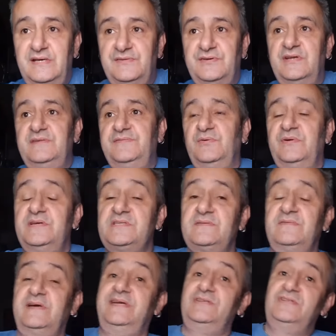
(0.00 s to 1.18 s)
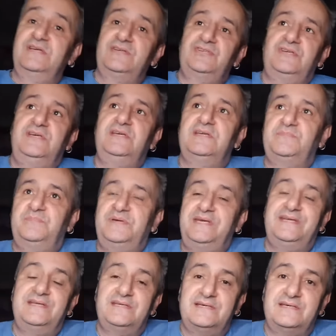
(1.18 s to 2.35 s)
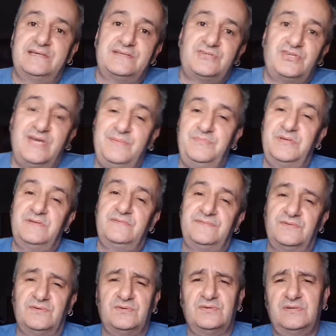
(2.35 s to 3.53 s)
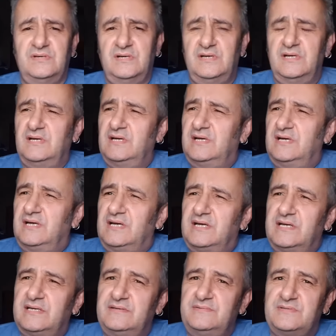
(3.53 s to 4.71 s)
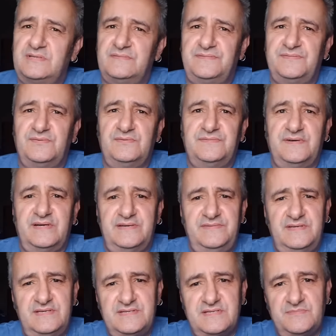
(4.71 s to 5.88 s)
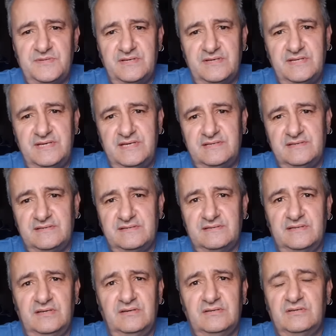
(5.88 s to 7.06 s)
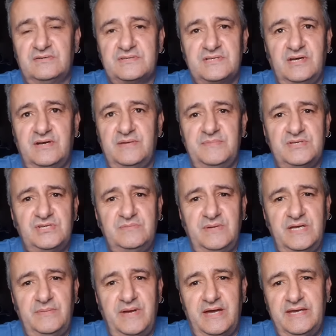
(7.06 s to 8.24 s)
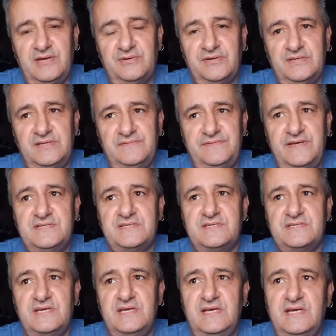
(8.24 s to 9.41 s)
34 years of age. Now, she had been a champion for, was it 4 or 5 years, something like that? A long, long time. And she'd made about 8 or 9 defences.